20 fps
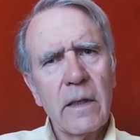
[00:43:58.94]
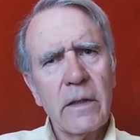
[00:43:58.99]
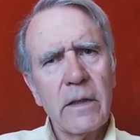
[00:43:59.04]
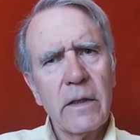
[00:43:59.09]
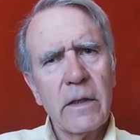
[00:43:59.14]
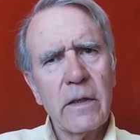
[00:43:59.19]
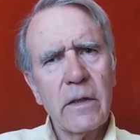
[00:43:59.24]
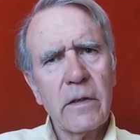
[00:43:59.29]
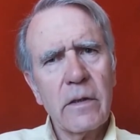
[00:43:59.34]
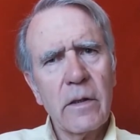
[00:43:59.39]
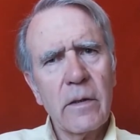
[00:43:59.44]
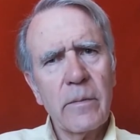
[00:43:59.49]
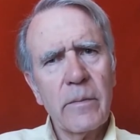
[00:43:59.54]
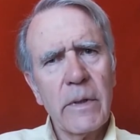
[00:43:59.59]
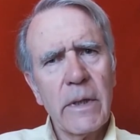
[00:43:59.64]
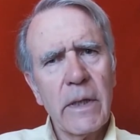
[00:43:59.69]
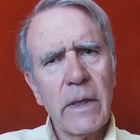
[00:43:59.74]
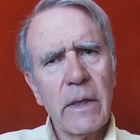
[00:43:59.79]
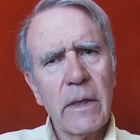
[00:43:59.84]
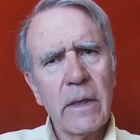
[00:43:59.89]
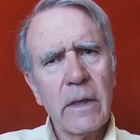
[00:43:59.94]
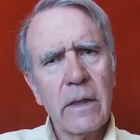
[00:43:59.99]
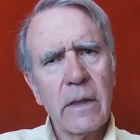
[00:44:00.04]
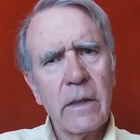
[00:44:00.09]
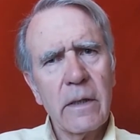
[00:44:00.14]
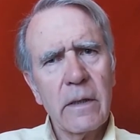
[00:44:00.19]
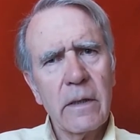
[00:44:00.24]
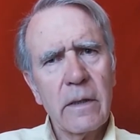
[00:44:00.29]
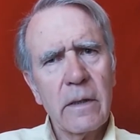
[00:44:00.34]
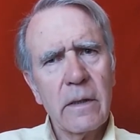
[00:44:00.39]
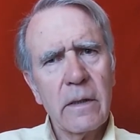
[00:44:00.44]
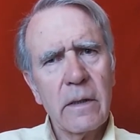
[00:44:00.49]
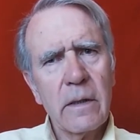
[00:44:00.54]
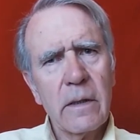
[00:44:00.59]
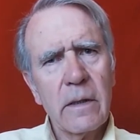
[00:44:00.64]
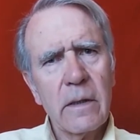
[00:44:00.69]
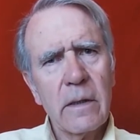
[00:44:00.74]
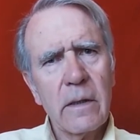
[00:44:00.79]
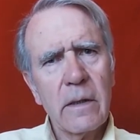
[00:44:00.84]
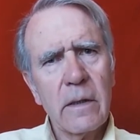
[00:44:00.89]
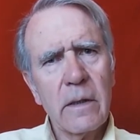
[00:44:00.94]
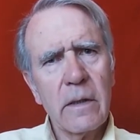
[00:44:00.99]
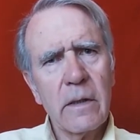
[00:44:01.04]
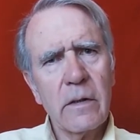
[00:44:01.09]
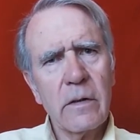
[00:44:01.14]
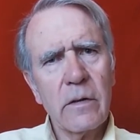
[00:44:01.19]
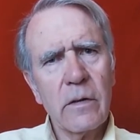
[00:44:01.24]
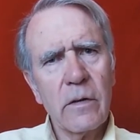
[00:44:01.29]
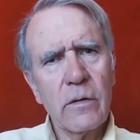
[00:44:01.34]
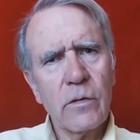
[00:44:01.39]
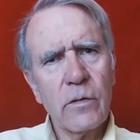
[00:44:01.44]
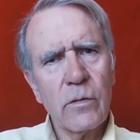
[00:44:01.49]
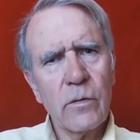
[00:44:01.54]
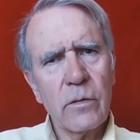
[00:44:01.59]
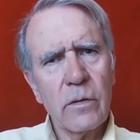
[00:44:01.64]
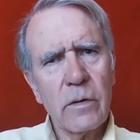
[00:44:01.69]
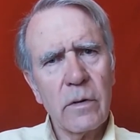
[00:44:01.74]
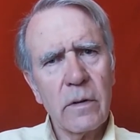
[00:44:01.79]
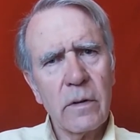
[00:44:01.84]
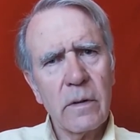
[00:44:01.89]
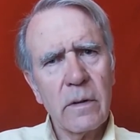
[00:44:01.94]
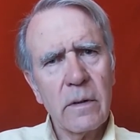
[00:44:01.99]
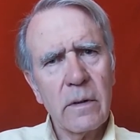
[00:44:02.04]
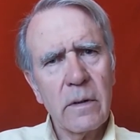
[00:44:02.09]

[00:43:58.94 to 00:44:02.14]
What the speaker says: It is a being in the thought.